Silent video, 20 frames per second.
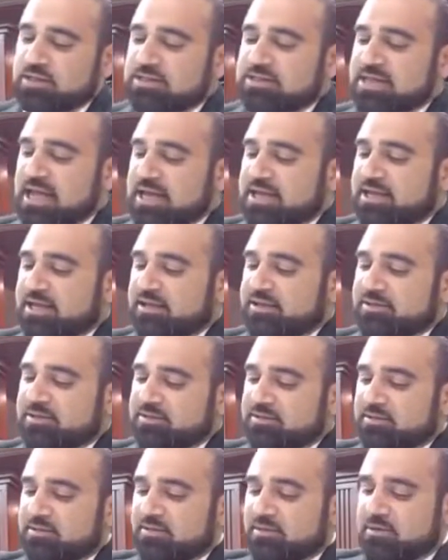Second,
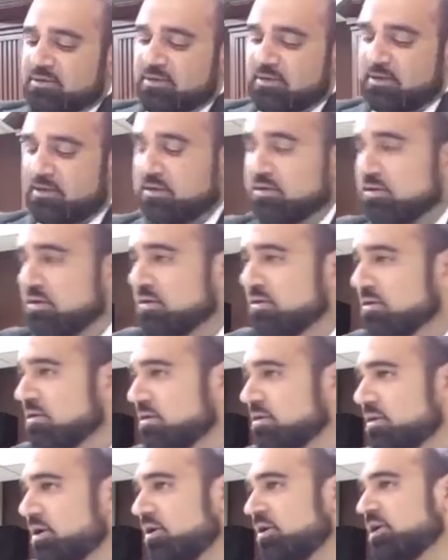
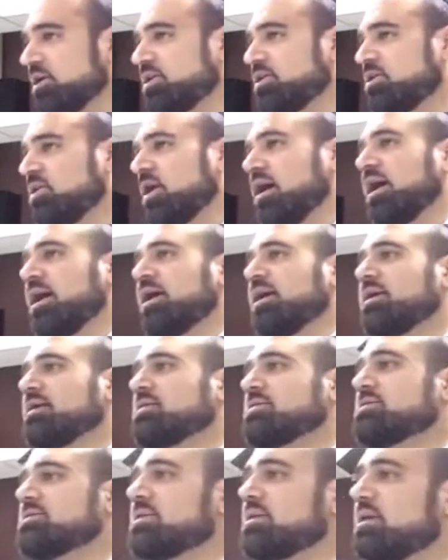learning Torah
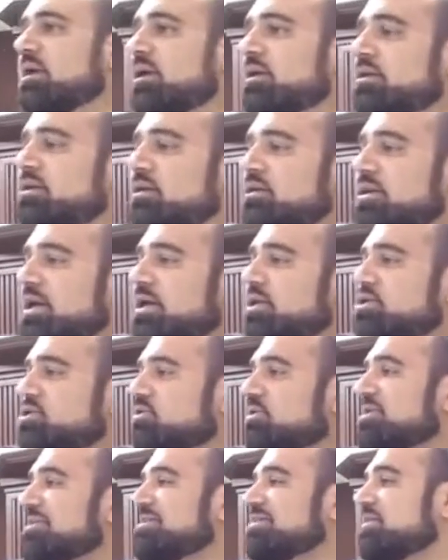is
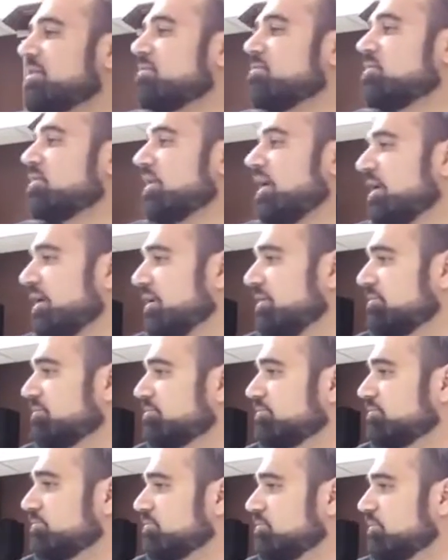intellectually stimulating.
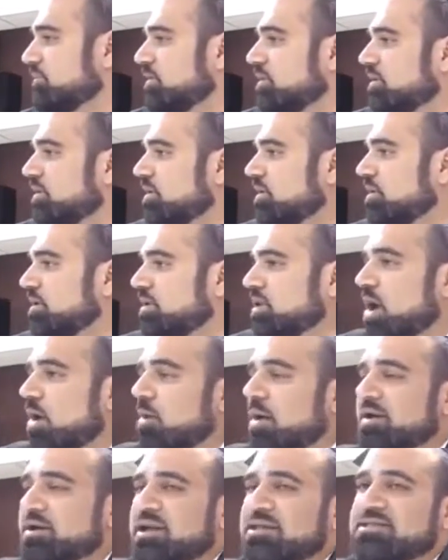
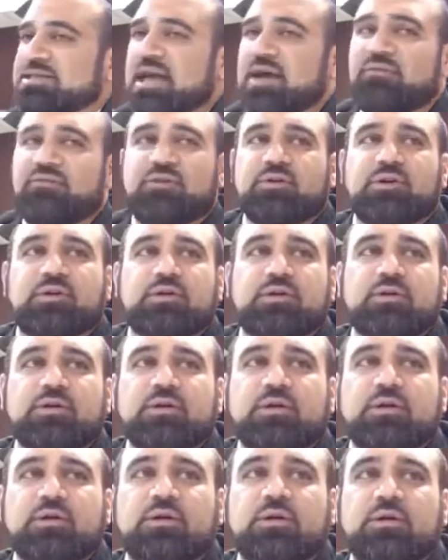No one that's ever
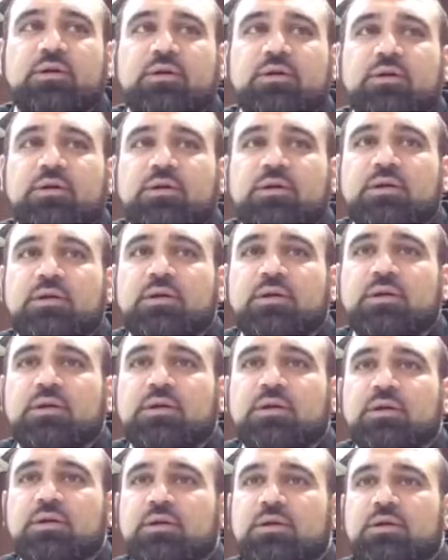
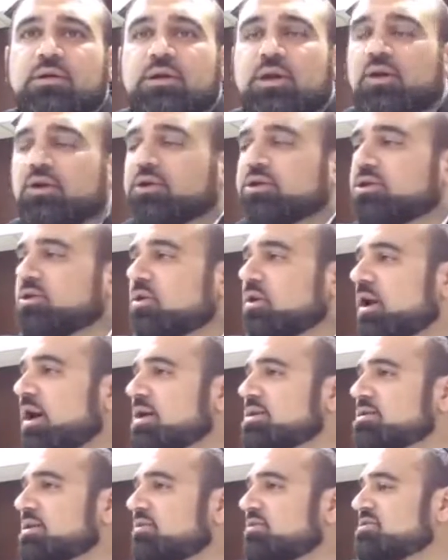learned Torah
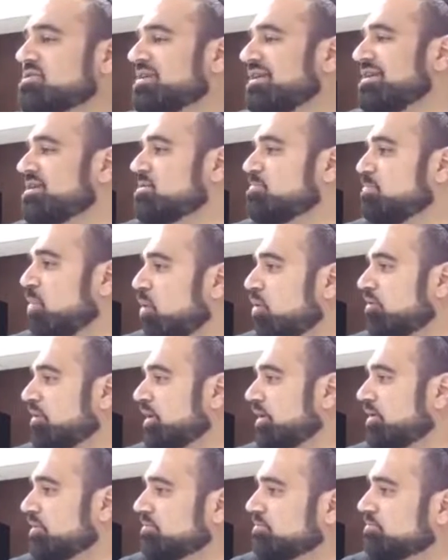has ever said it's
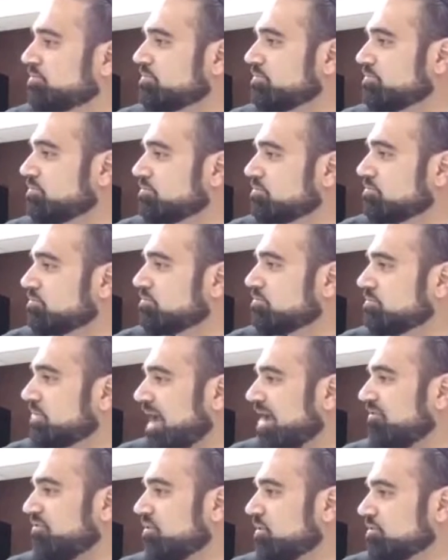boring.
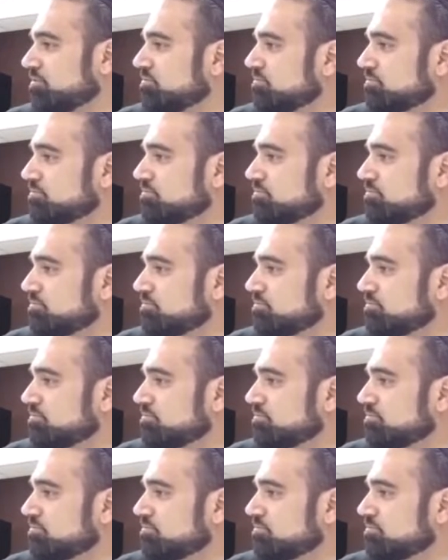Ever.